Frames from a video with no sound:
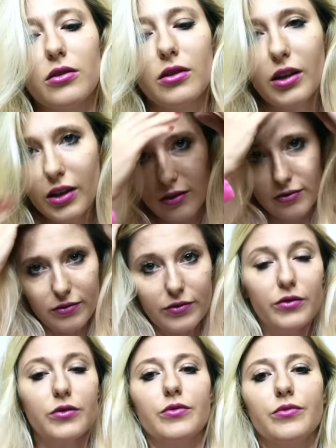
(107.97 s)
Okay,
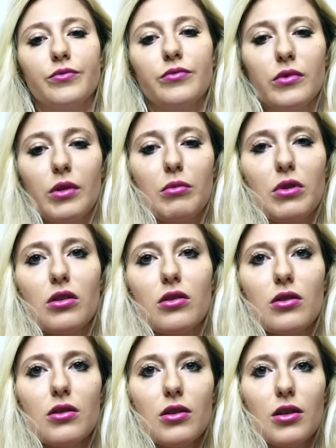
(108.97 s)

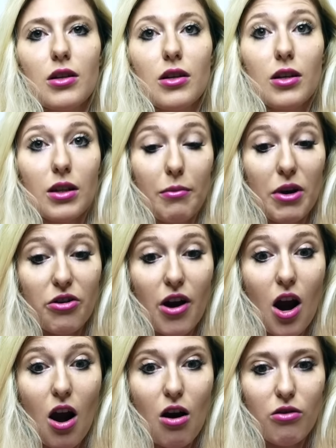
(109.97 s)
let's see in the
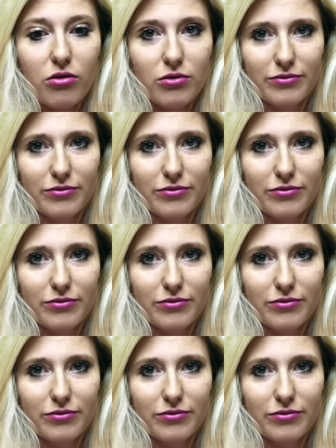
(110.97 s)
mirror.